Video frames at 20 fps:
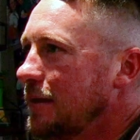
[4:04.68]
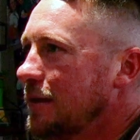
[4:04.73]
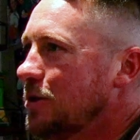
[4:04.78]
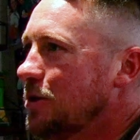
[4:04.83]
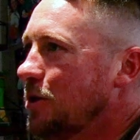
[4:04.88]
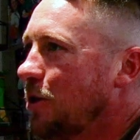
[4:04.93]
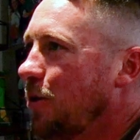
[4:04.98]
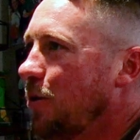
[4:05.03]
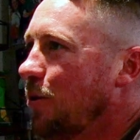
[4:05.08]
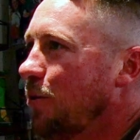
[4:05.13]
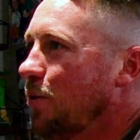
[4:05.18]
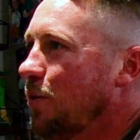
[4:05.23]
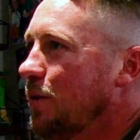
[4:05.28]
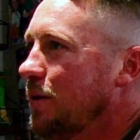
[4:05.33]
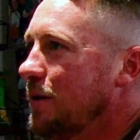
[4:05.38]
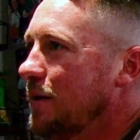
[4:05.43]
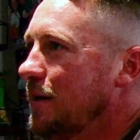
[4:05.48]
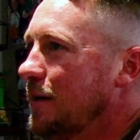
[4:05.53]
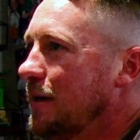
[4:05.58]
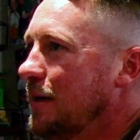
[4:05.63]
So
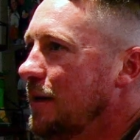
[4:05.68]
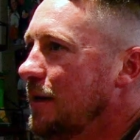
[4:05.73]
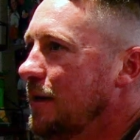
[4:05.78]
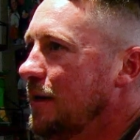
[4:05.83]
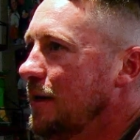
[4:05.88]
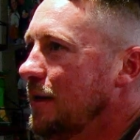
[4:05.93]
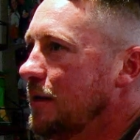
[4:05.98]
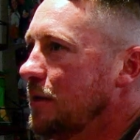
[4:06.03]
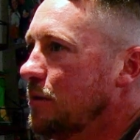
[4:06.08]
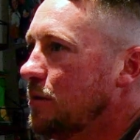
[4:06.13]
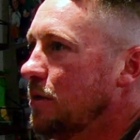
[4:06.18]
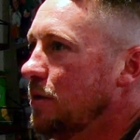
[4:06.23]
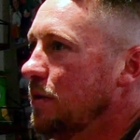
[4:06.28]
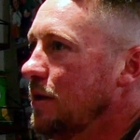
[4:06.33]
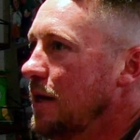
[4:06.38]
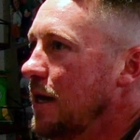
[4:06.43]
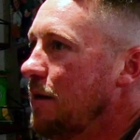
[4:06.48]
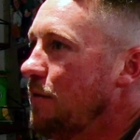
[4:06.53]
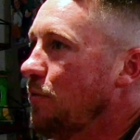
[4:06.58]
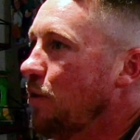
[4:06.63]
it's
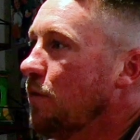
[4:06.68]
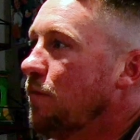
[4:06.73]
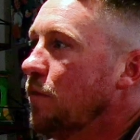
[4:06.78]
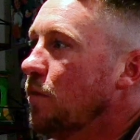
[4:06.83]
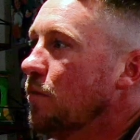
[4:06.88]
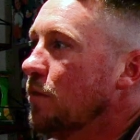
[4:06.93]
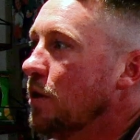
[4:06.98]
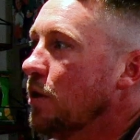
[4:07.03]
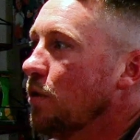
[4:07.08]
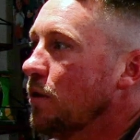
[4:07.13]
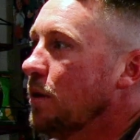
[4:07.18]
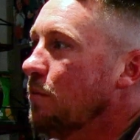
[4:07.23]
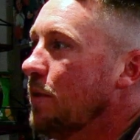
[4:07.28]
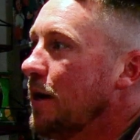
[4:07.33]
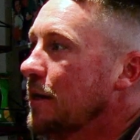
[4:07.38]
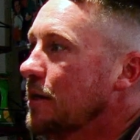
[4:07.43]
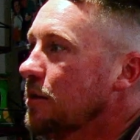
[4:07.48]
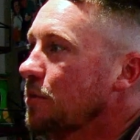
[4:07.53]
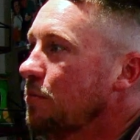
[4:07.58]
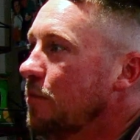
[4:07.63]
near enough the only
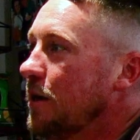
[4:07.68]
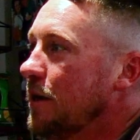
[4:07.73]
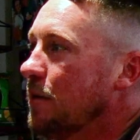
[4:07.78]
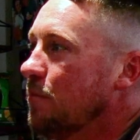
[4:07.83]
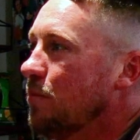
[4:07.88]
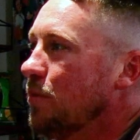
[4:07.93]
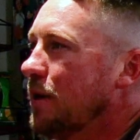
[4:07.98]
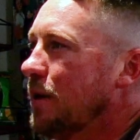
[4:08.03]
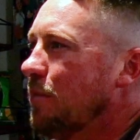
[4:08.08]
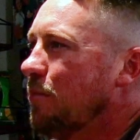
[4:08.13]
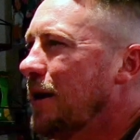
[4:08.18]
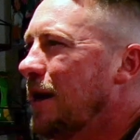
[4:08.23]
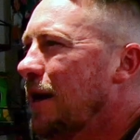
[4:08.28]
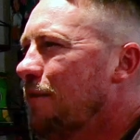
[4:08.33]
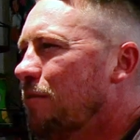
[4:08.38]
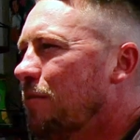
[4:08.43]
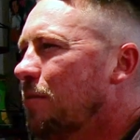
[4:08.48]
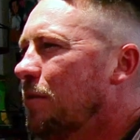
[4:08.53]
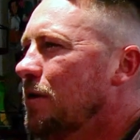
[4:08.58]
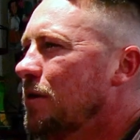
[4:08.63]
way to win. But then when
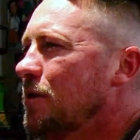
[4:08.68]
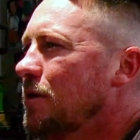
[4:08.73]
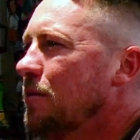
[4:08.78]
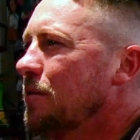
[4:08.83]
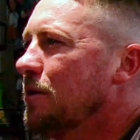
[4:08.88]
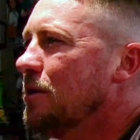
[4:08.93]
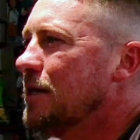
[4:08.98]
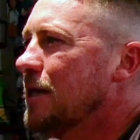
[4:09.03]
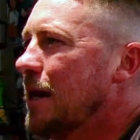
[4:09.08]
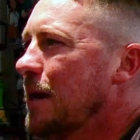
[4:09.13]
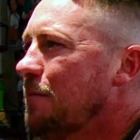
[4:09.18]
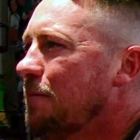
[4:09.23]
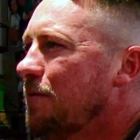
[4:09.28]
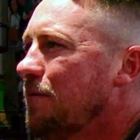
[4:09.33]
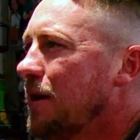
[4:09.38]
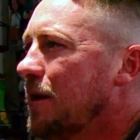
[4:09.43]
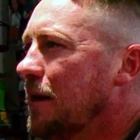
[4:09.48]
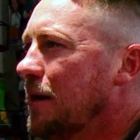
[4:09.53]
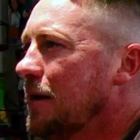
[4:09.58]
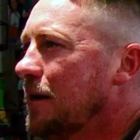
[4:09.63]
everybody's doing the same
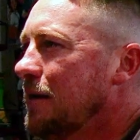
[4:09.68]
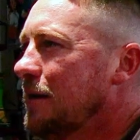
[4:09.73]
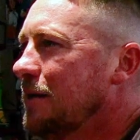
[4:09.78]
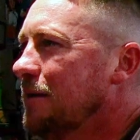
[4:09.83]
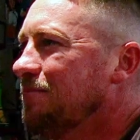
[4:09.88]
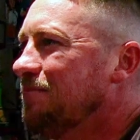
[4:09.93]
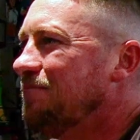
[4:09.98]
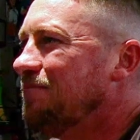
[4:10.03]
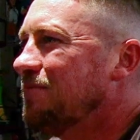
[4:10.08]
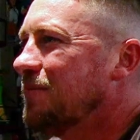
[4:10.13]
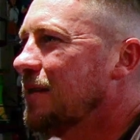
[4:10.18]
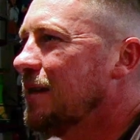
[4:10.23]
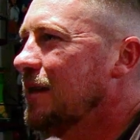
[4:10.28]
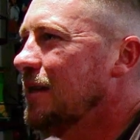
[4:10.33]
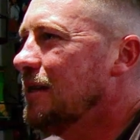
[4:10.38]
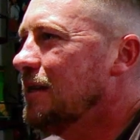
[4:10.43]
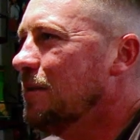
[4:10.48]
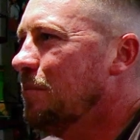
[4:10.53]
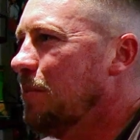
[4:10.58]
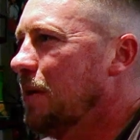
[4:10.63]
thing,
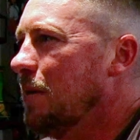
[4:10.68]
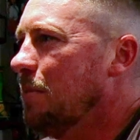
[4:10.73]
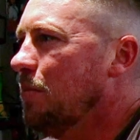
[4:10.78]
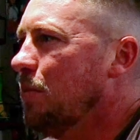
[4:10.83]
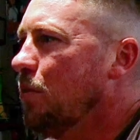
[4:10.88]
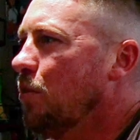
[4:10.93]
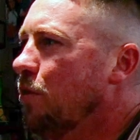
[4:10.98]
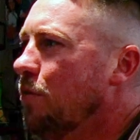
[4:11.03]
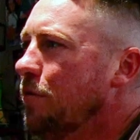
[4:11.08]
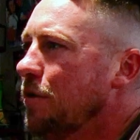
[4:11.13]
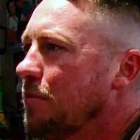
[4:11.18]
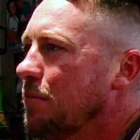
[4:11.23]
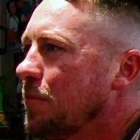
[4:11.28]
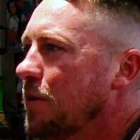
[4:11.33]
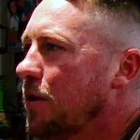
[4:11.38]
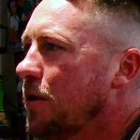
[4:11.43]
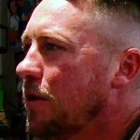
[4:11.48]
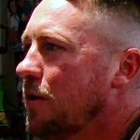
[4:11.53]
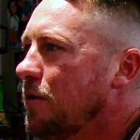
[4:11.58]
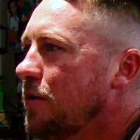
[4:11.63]
it's a bit boring and
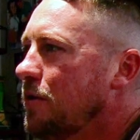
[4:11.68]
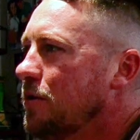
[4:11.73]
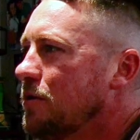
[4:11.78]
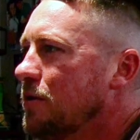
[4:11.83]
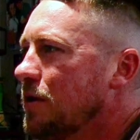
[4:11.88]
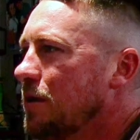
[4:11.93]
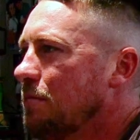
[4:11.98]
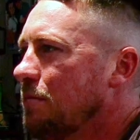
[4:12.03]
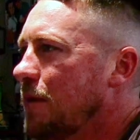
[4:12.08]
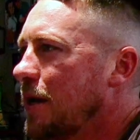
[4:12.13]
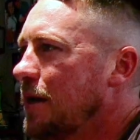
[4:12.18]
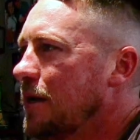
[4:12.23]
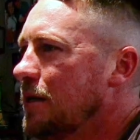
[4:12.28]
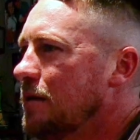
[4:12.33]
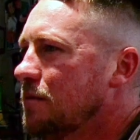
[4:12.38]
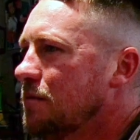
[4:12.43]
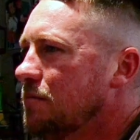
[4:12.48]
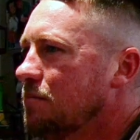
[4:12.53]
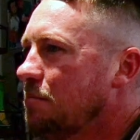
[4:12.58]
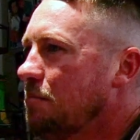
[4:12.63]
monotonous, and it
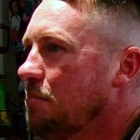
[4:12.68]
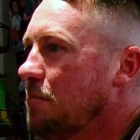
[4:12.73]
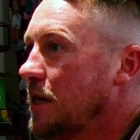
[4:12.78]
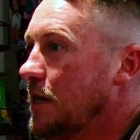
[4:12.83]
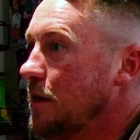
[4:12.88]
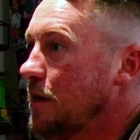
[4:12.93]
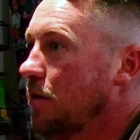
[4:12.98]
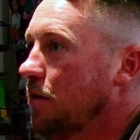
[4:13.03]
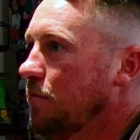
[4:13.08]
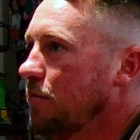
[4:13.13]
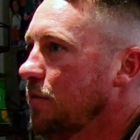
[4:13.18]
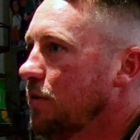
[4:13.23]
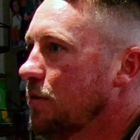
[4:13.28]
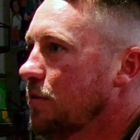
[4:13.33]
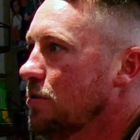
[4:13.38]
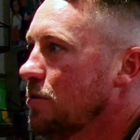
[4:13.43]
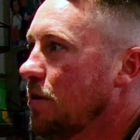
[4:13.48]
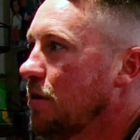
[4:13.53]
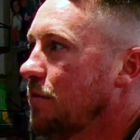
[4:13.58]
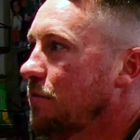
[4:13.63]
makes me not want
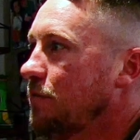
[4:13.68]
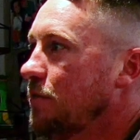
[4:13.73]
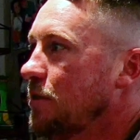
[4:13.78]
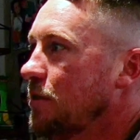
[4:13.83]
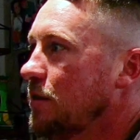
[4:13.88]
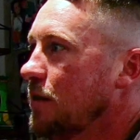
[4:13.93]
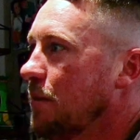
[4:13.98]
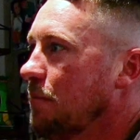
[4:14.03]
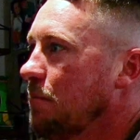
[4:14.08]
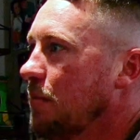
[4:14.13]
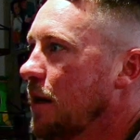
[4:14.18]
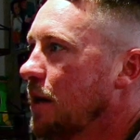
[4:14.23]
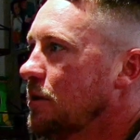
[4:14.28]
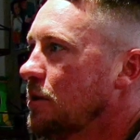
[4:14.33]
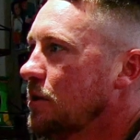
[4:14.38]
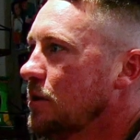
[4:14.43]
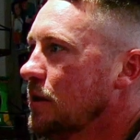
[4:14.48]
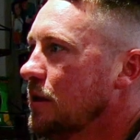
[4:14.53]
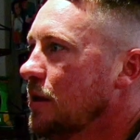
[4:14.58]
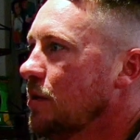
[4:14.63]
to sort of fish them
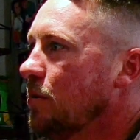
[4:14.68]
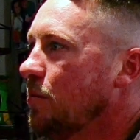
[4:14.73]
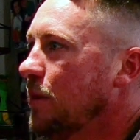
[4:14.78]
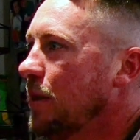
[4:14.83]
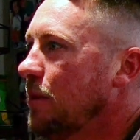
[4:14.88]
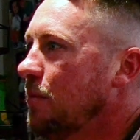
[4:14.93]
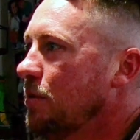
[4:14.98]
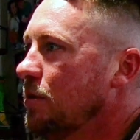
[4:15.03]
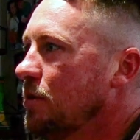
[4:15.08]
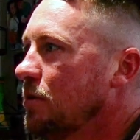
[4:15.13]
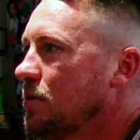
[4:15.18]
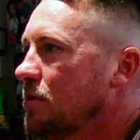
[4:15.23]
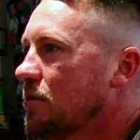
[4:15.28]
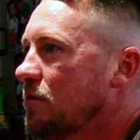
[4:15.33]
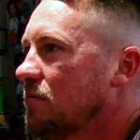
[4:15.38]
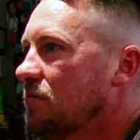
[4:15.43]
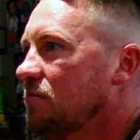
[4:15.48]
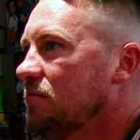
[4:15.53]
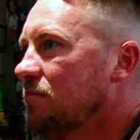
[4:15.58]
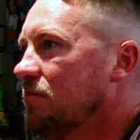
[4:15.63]
matches a little bit, because